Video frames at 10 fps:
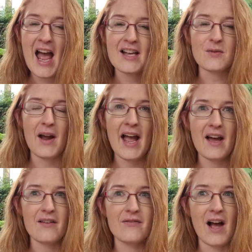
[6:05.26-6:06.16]
So I
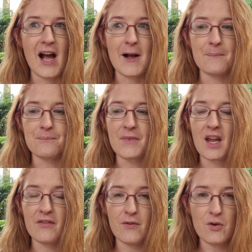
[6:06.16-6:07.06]
have a
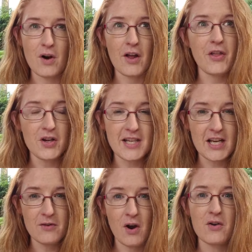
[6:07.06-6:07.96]

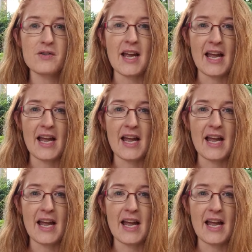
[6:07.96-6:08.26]
13-year-old